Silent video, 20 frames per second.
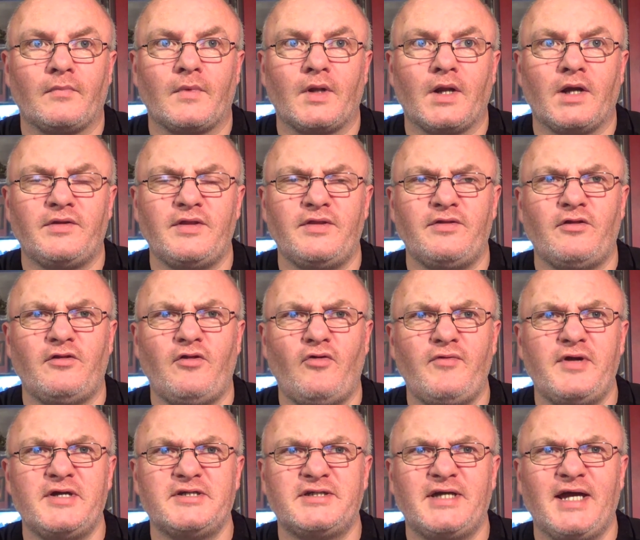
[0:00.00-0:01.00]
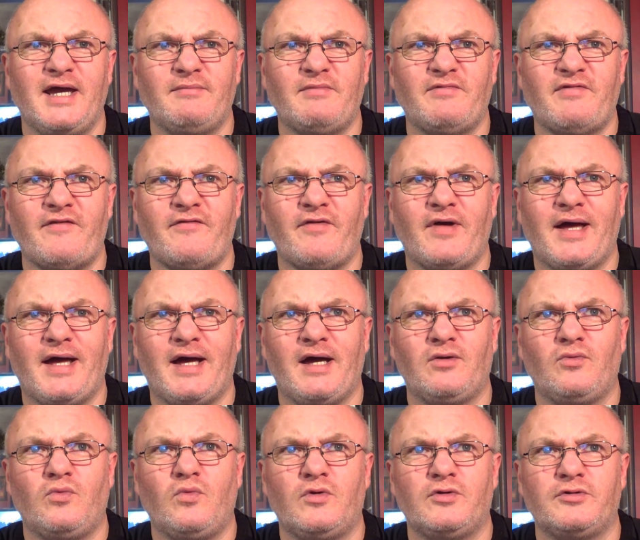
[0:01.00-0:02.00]
I think the longest game I've ever
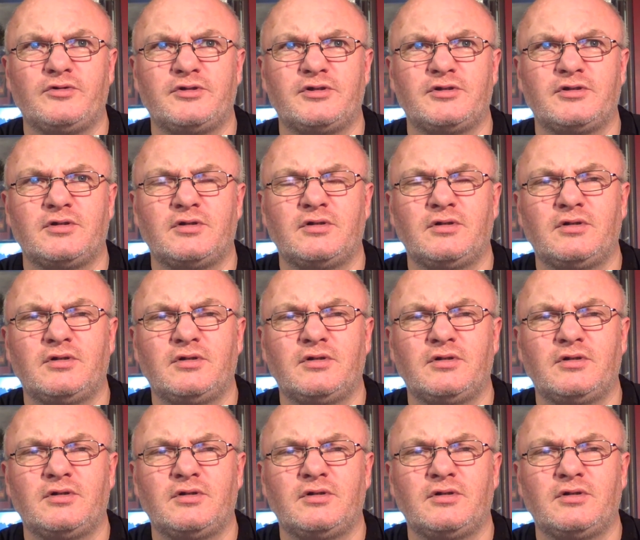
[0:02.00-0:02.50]
had was